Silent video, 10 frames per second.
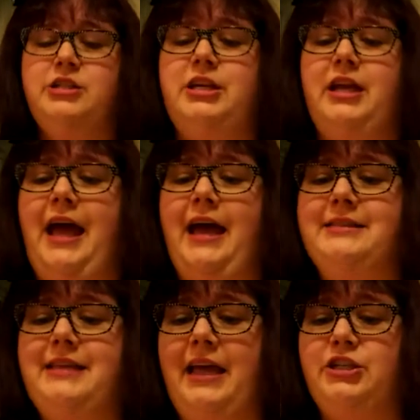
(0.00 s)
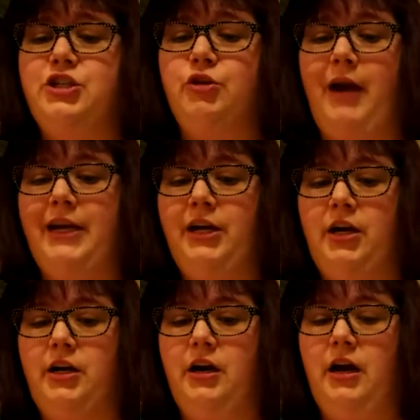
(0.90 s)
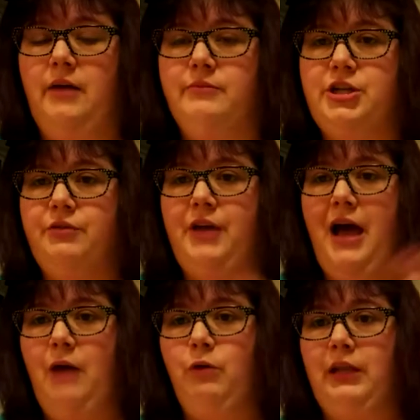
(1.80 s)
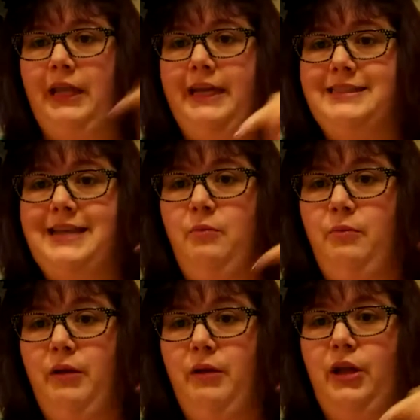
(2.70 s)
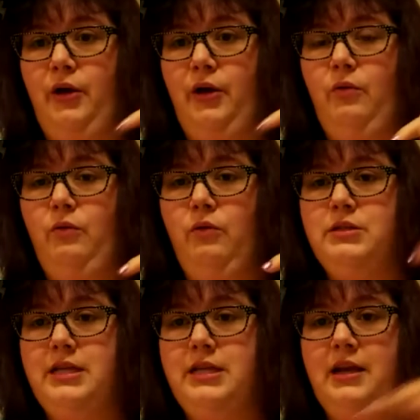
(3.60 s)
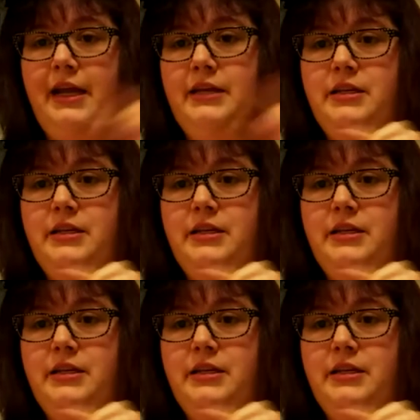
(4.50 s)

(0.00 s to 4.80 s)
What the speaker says: She has a trainer show that I will link down below tonight,